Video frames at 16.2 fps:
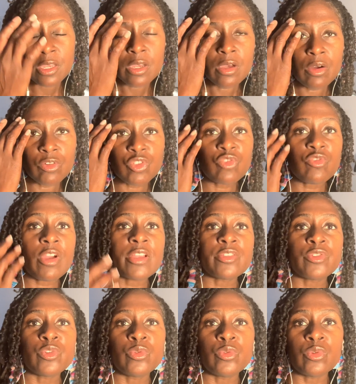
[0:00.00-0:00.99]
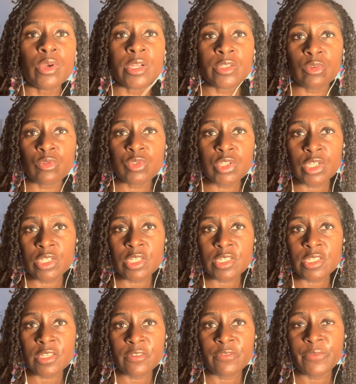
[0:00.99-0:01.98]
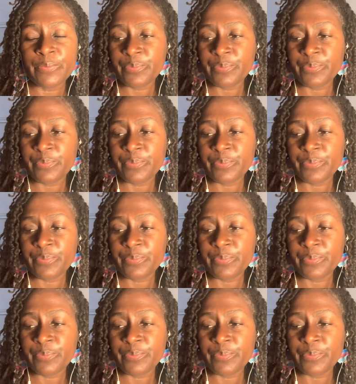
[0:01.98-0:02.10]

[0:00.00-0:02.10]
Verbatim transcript: or try and do an alternative.